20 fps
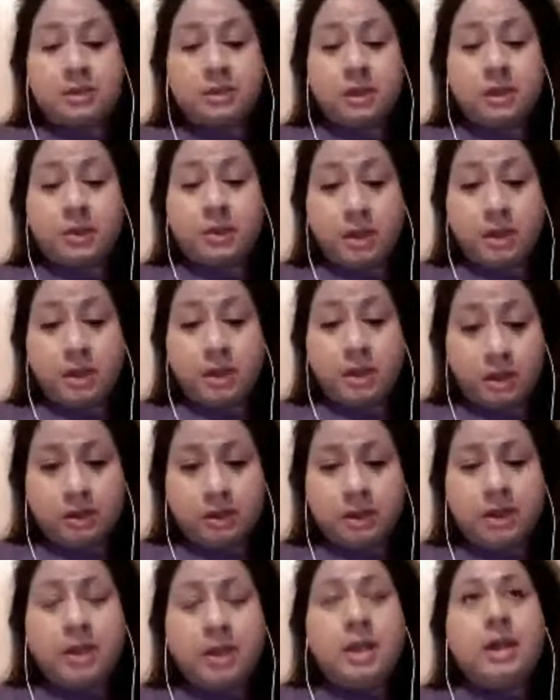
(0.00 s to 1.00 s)
going
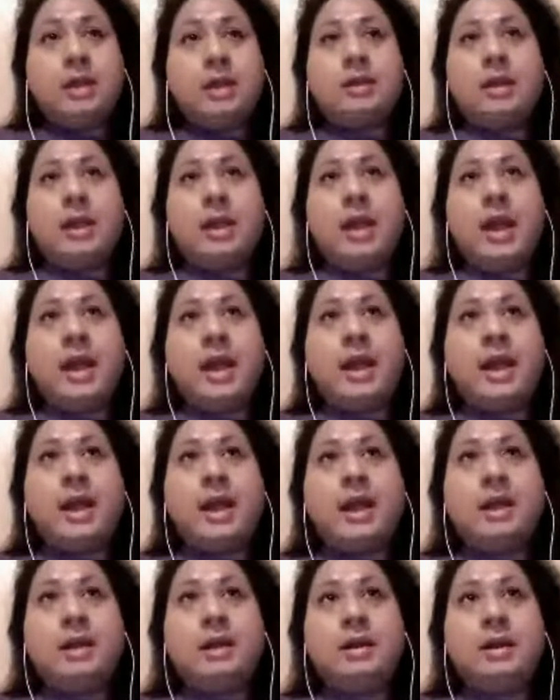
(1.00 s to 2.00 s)
on. They
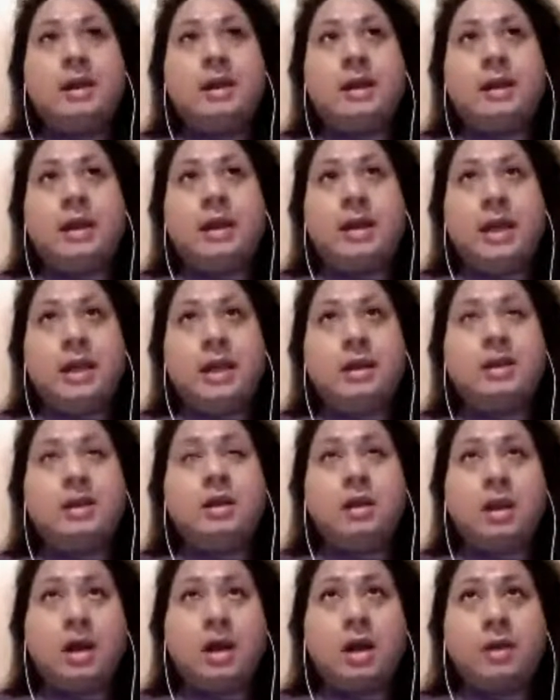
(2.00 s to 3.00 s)
had, at 8
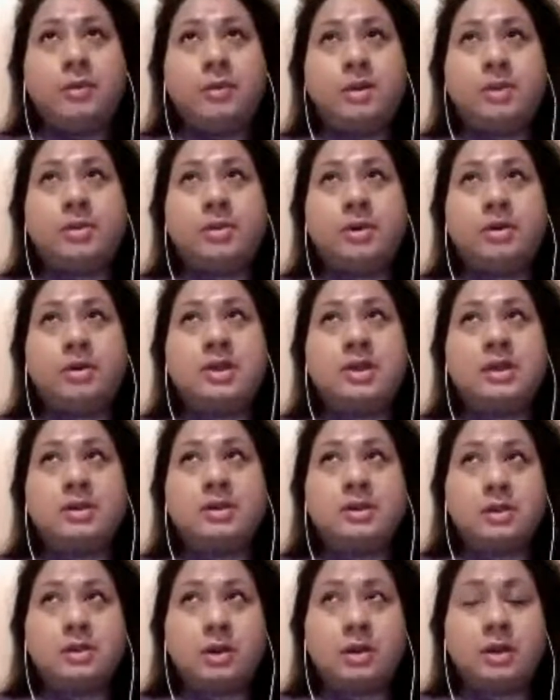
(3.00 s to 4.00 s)
o'clock, when the
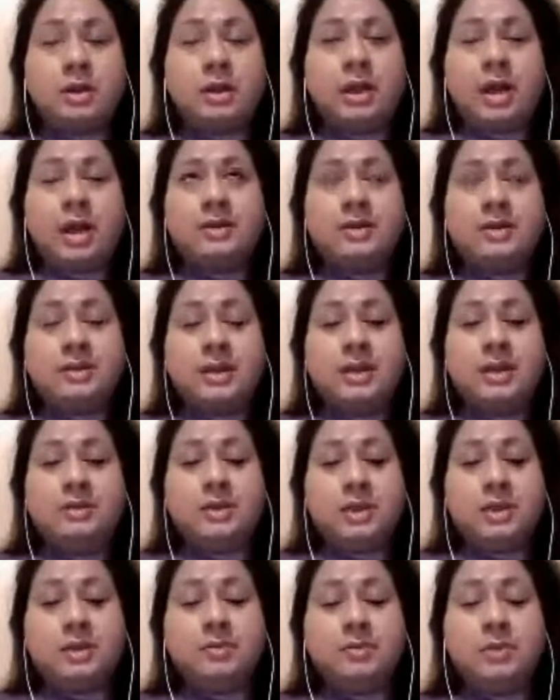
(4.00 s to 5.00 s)
protest started, out of
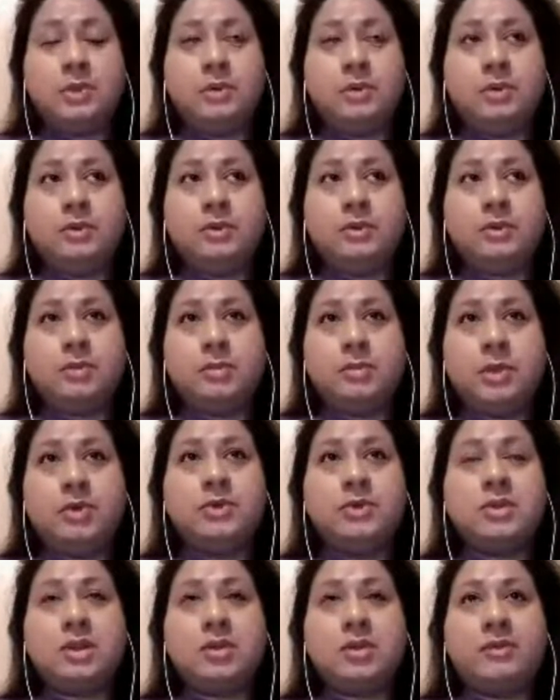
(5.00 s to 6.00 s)
safety, moved
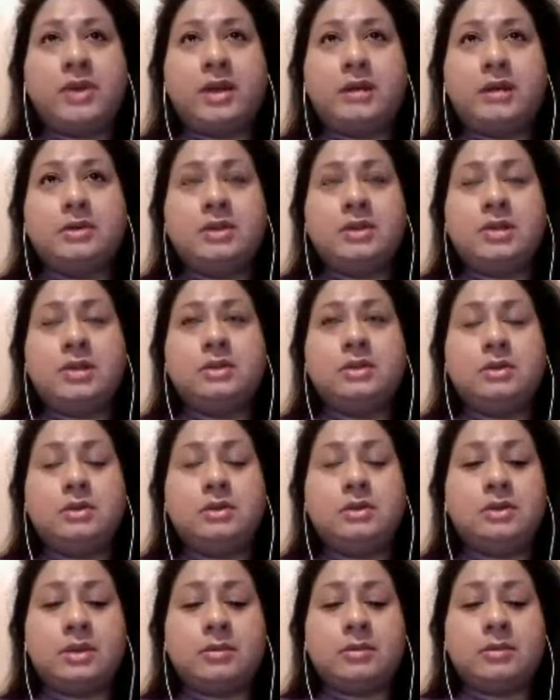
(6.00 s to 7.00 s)
most of the faculty and
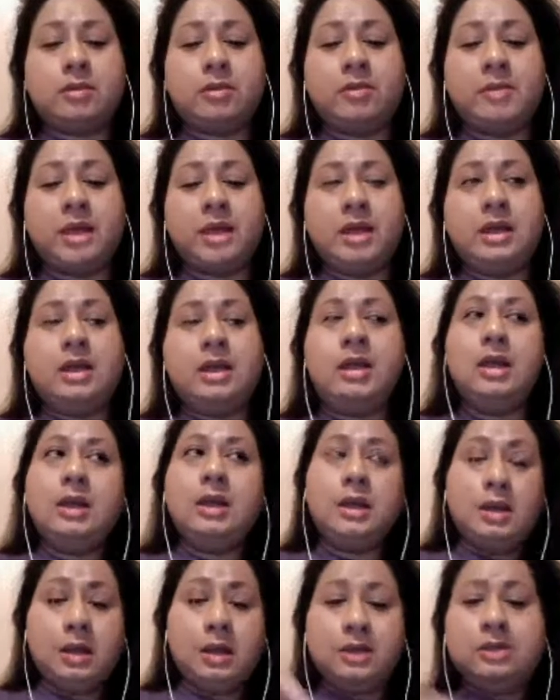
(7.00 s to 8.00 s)
students that were remaining
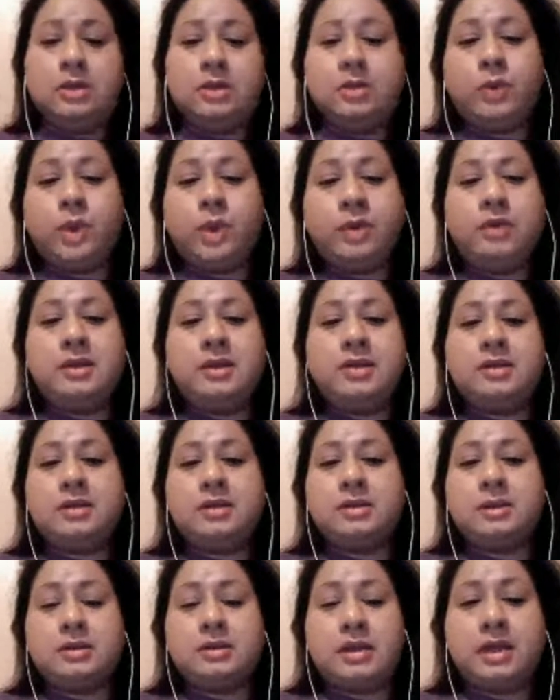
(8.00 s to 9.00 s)
into the wellness
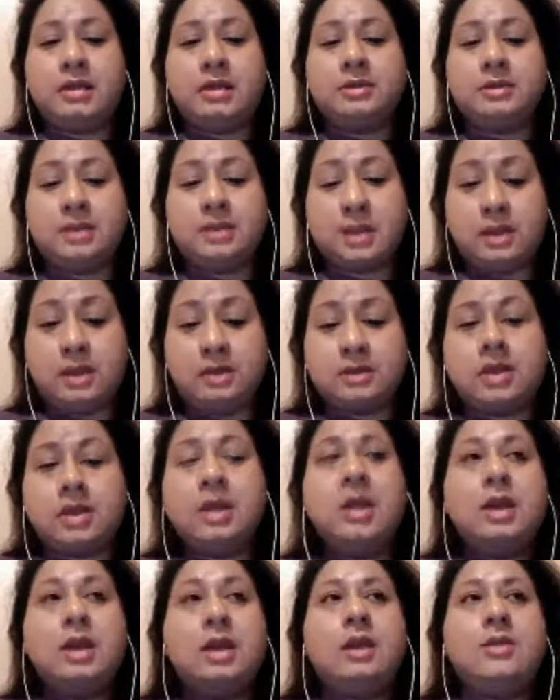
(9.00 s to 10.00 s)
center downstairs.
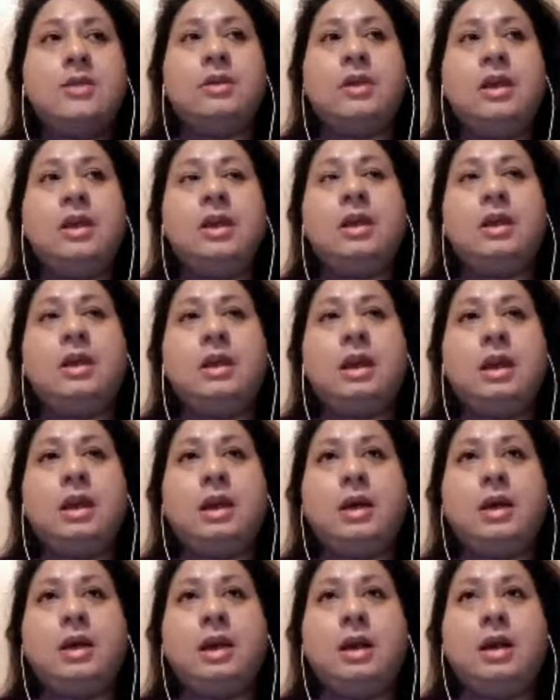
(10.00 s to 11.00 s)
Then,
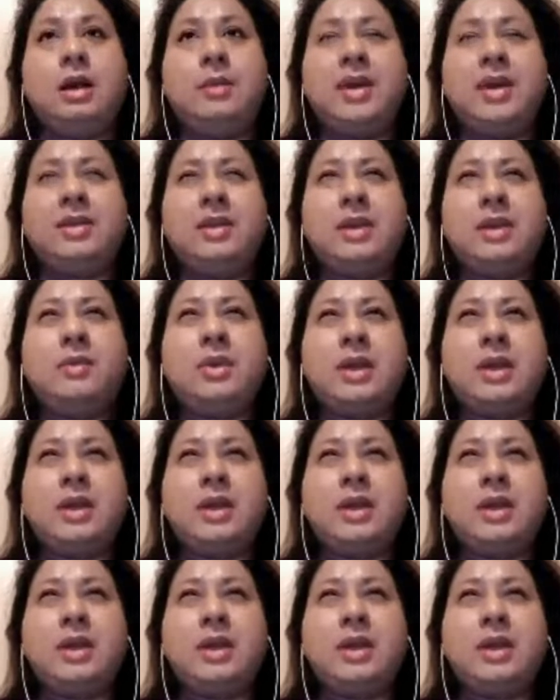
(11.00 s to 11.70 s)
I think when I